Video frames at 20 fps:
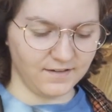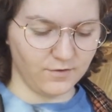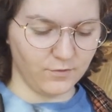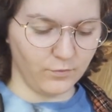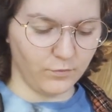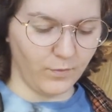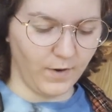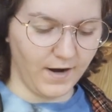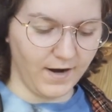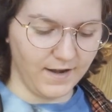
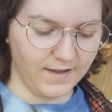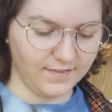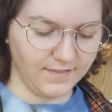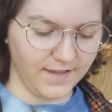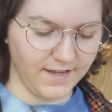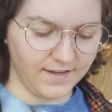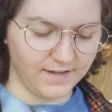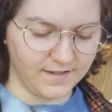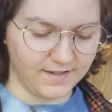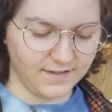Why,
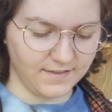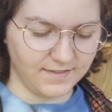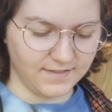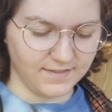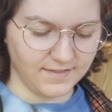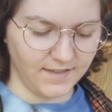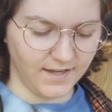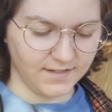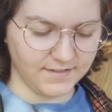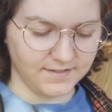like,
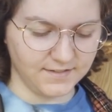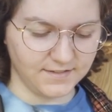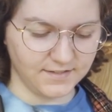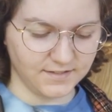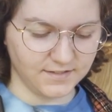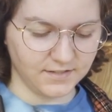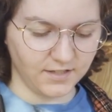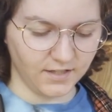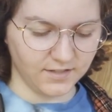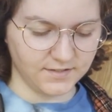that's
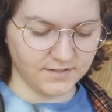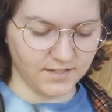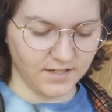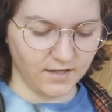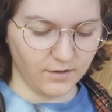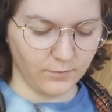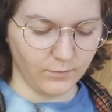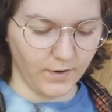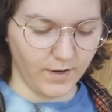disgusting.